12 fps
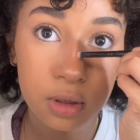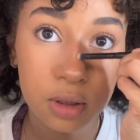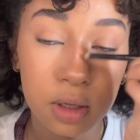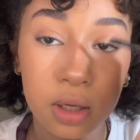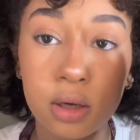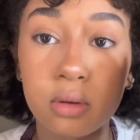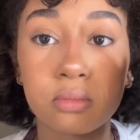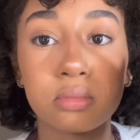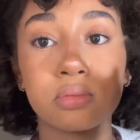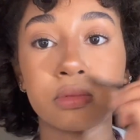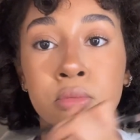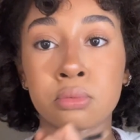And
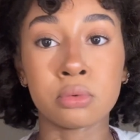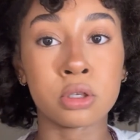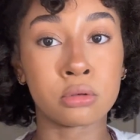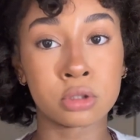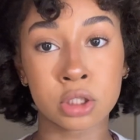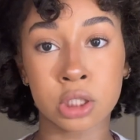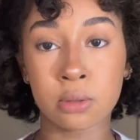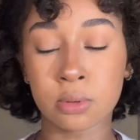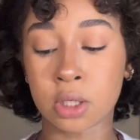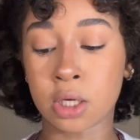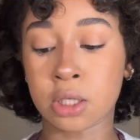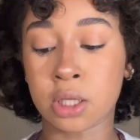we don't just keep it
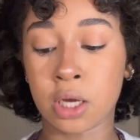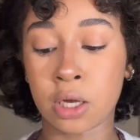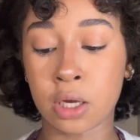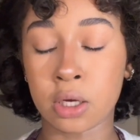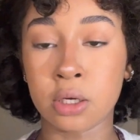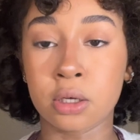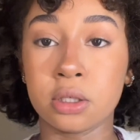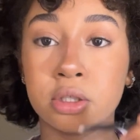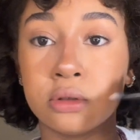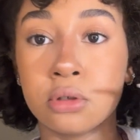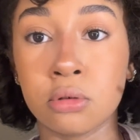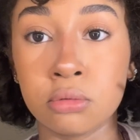like that, because you
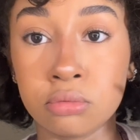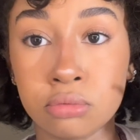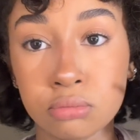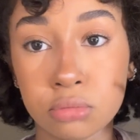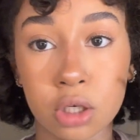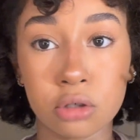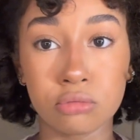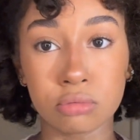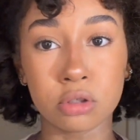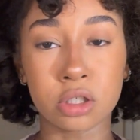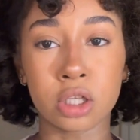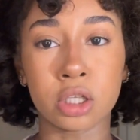know now you
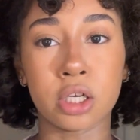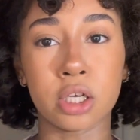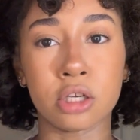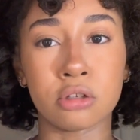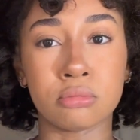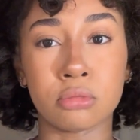looking like